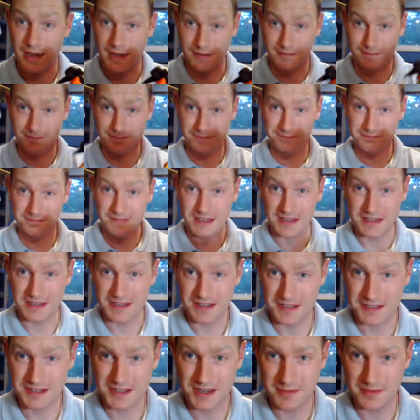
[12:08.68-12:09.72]
Yeah,
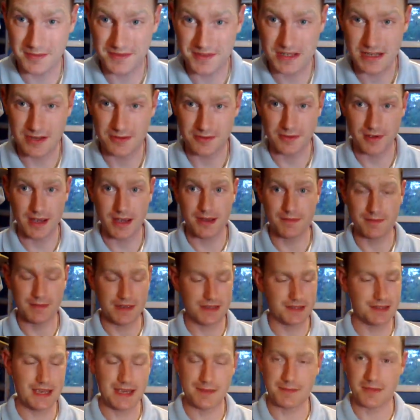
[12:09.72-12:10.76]
he does come with his little
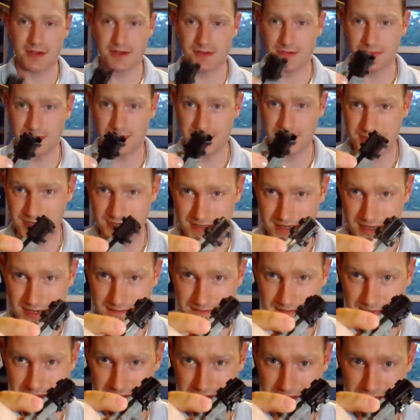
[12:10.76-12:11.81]
attack mode, which is
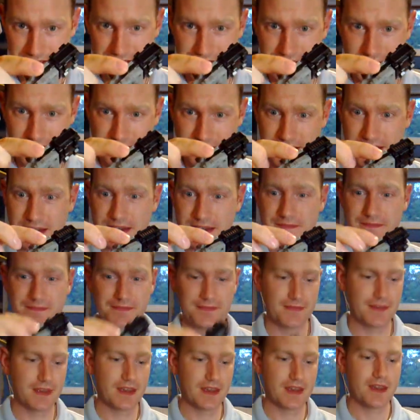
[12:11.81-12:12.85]
this gun
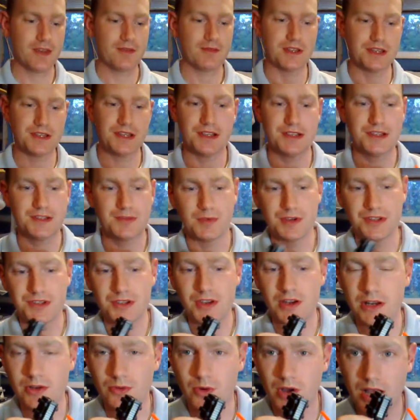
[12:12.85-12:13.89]
here. He's got
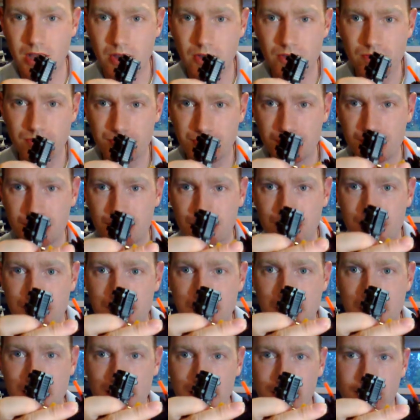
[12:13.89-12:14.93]
a little hole just
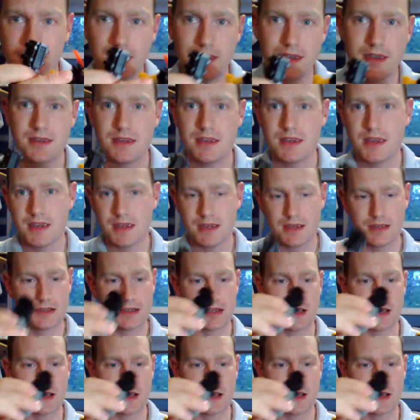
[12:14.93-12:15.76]
on his back there,